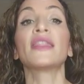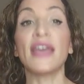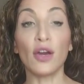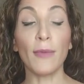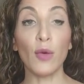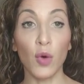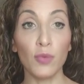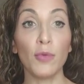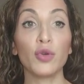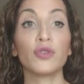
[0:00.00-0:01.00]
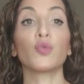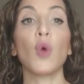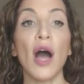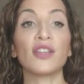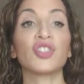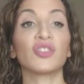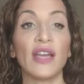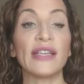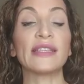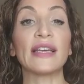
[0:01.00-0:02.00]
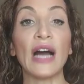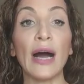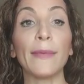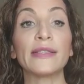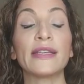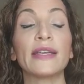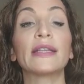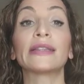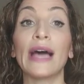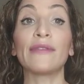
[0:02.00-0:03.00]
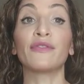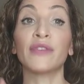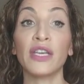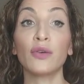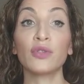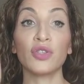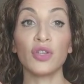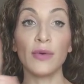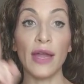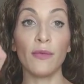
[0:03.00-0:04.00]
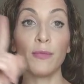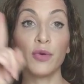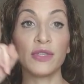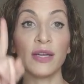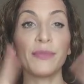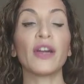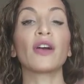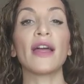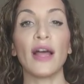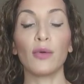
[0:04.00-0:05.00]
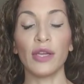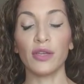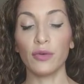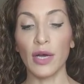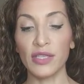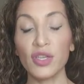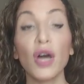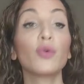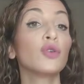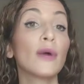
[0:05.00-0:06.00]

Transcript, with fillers: They are my most watched, liked, and commented live videos. So, again, post it up there and I will let you guys know.